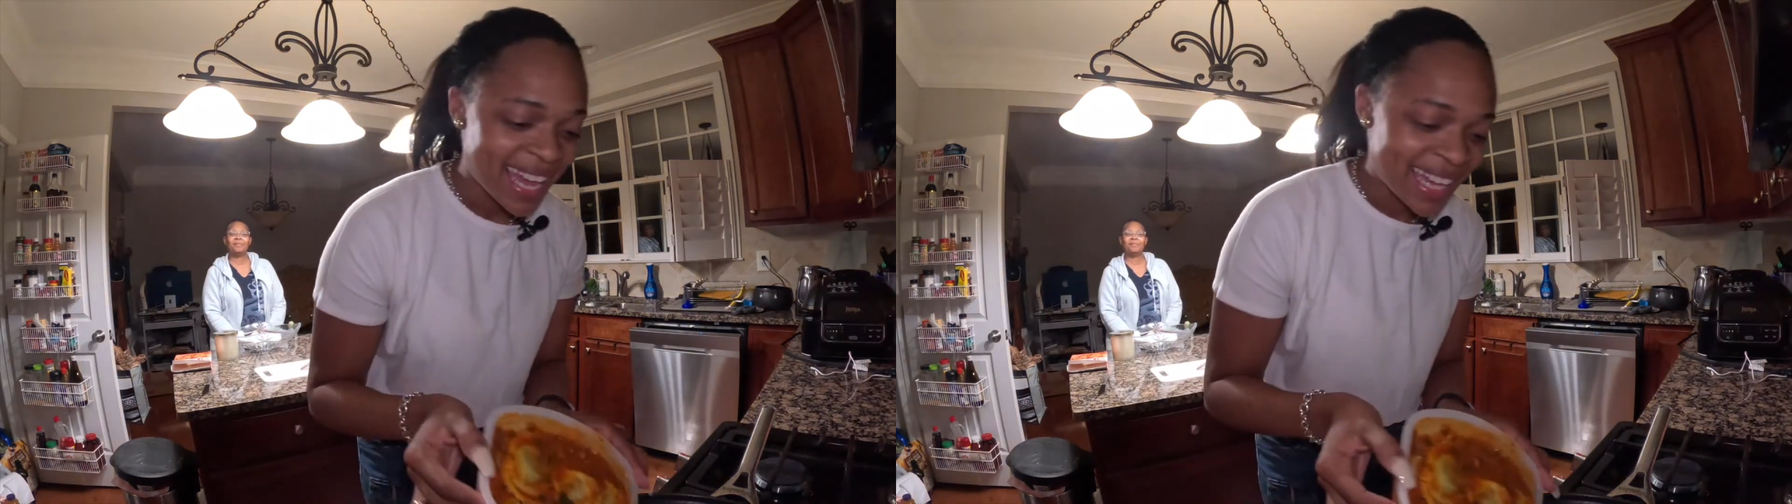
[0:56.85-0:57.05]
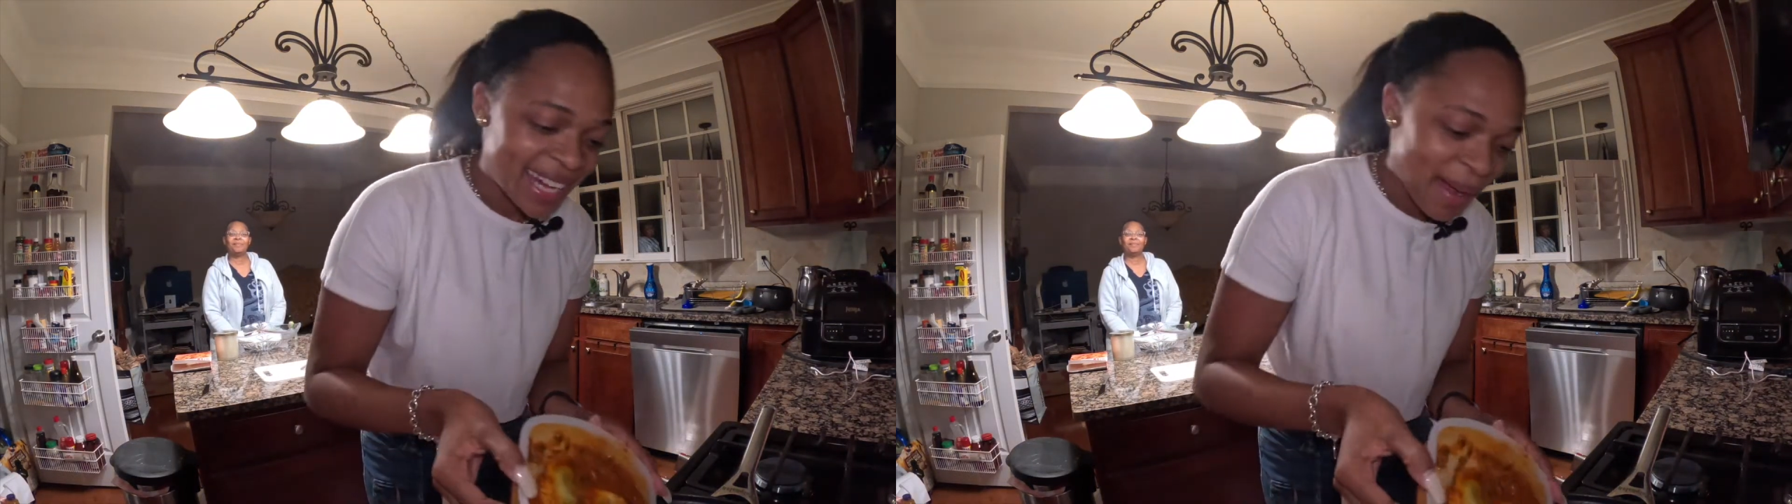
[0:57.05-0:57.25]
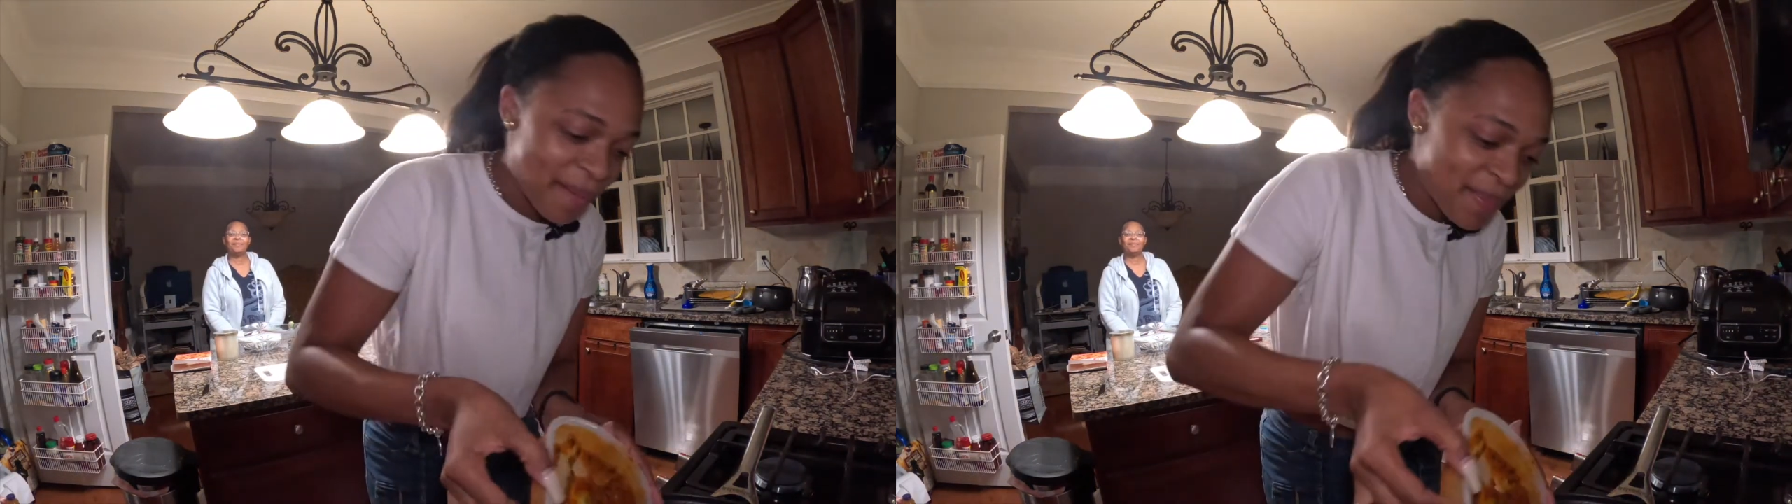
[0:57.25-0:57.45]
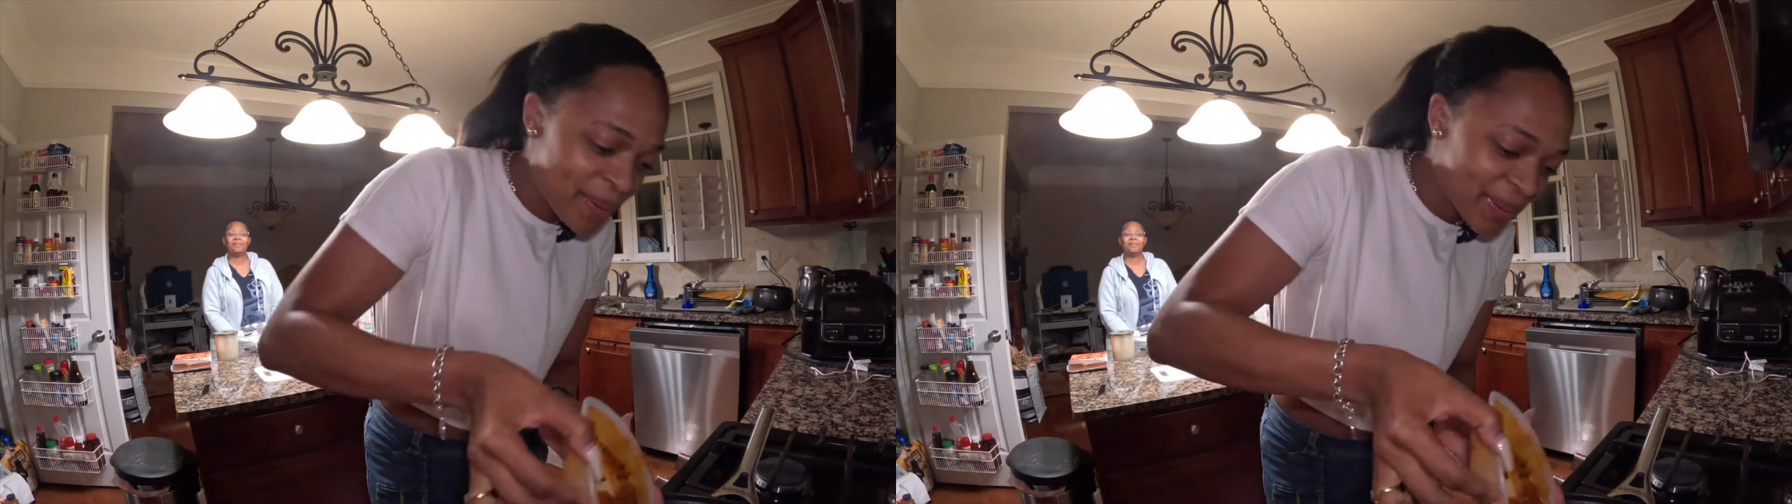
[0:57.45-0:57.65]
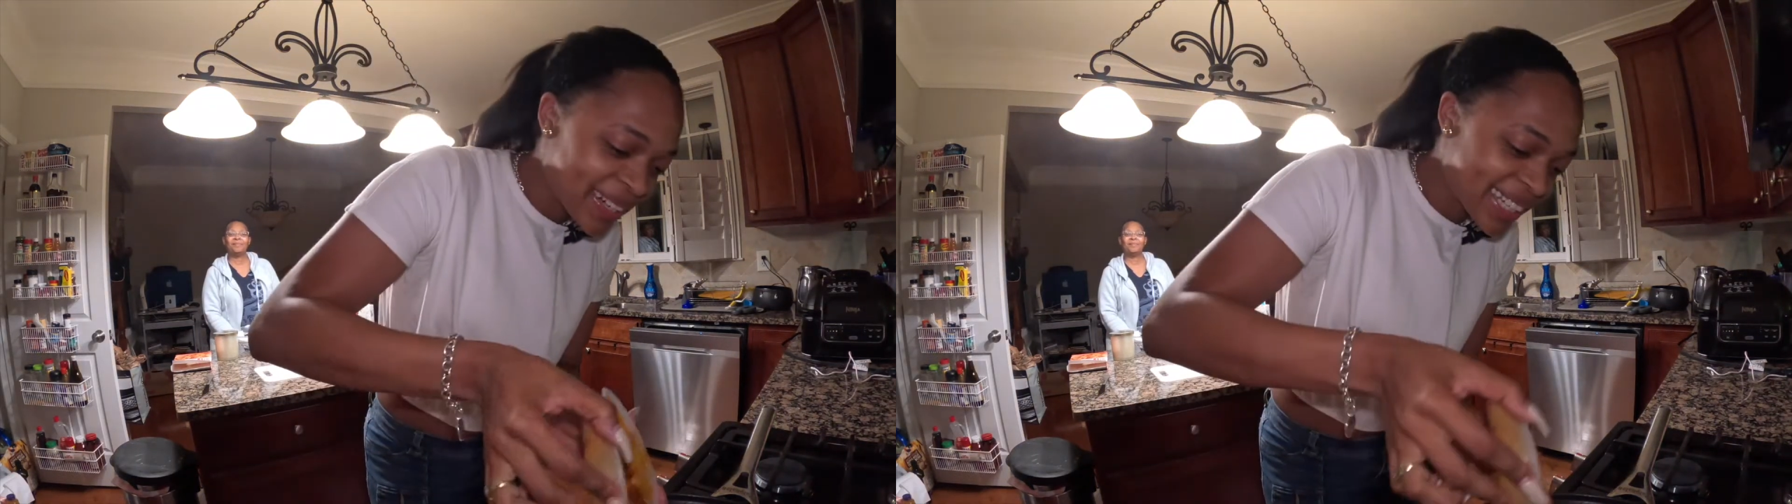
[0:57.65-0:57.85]
and I'm
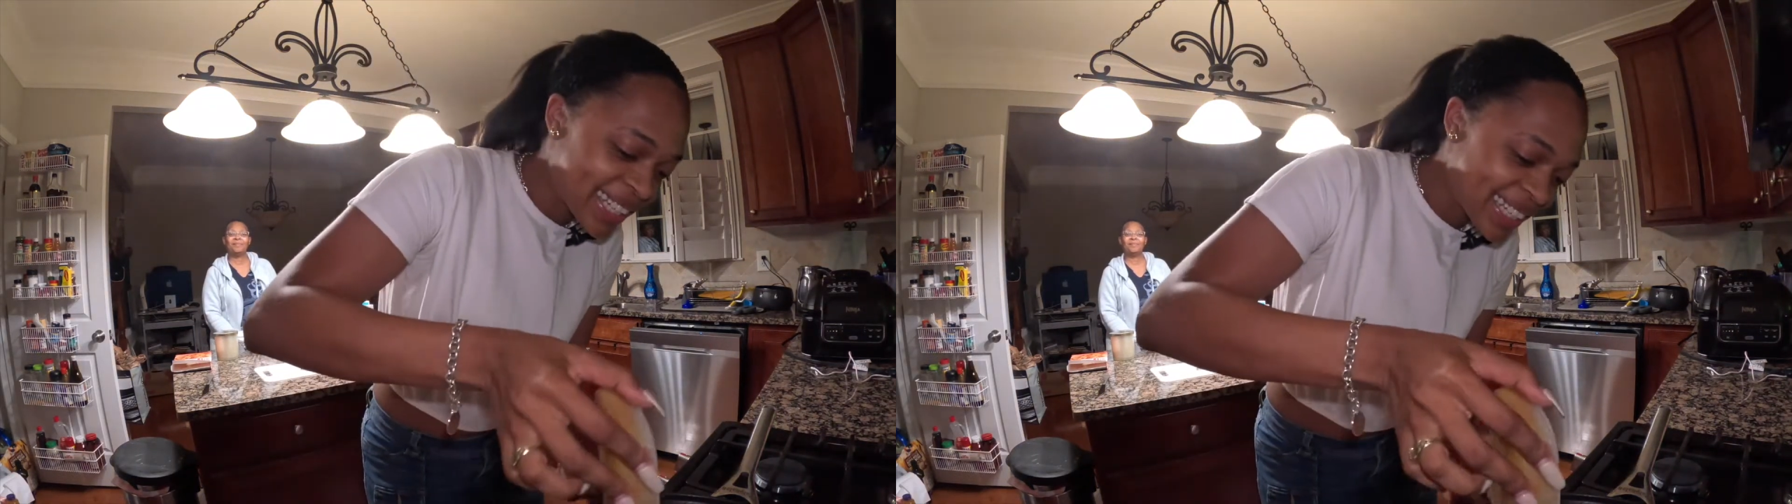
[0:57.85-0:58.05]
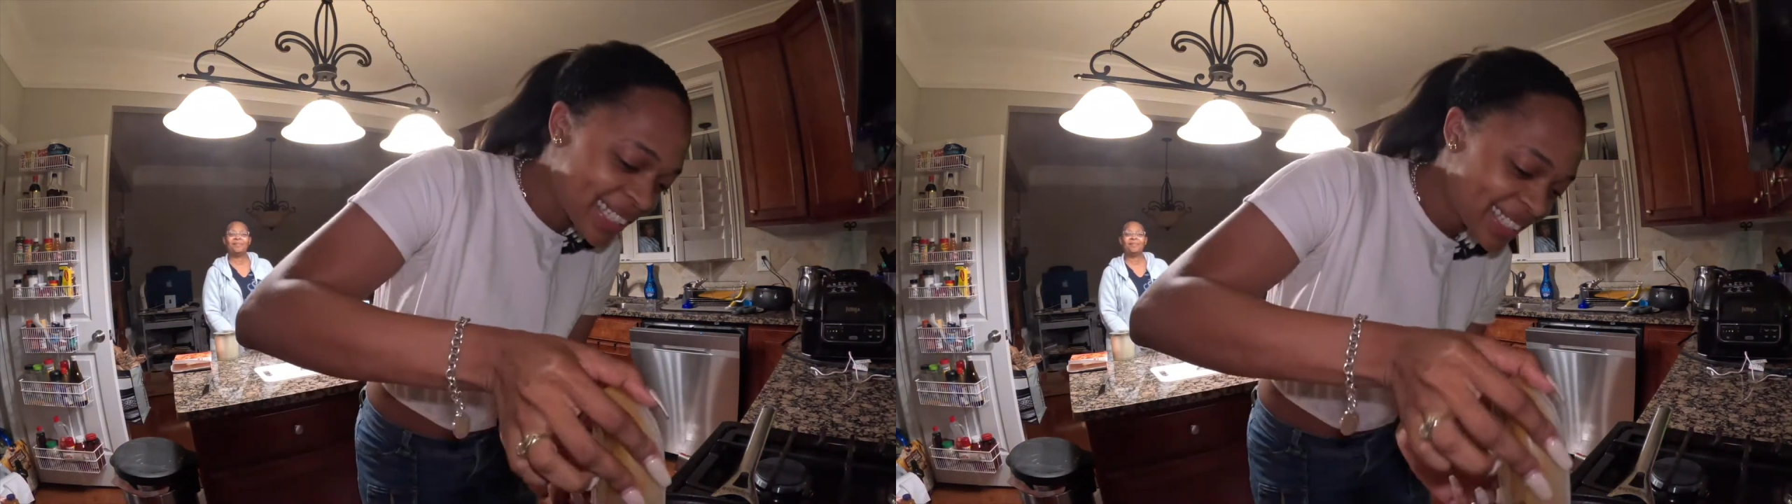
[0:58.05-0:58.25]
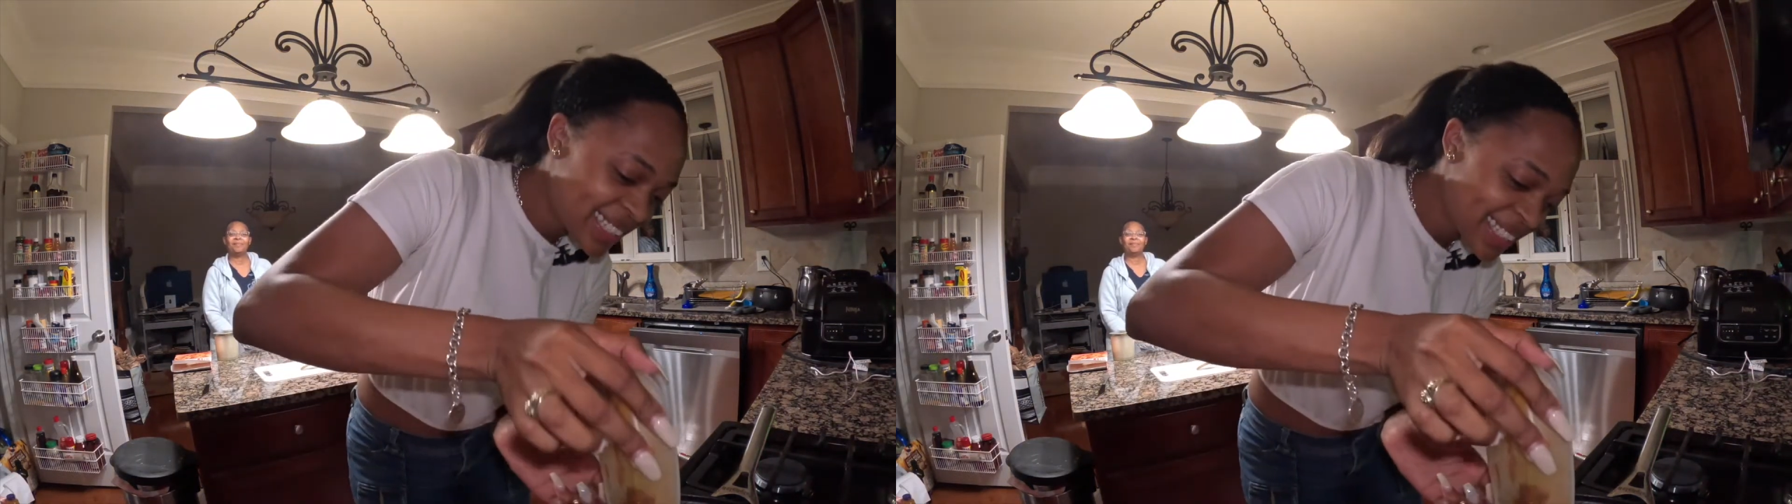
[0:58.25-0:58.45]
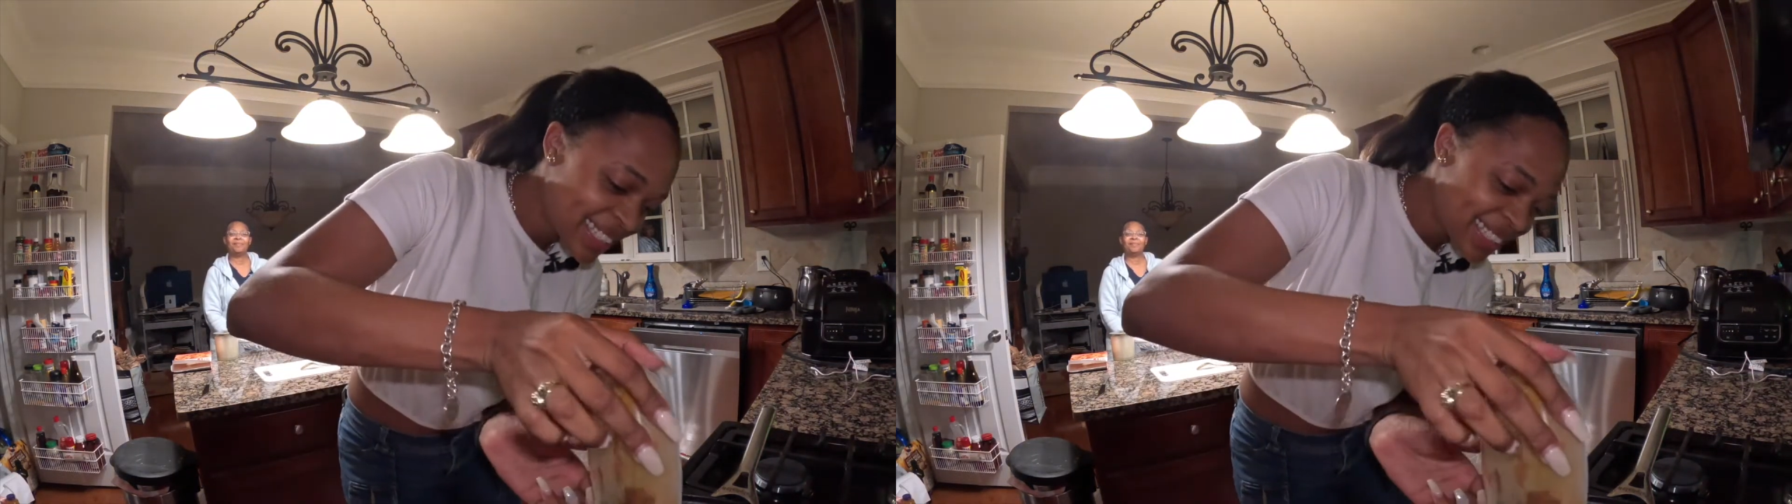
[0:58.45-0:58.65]
pouring it in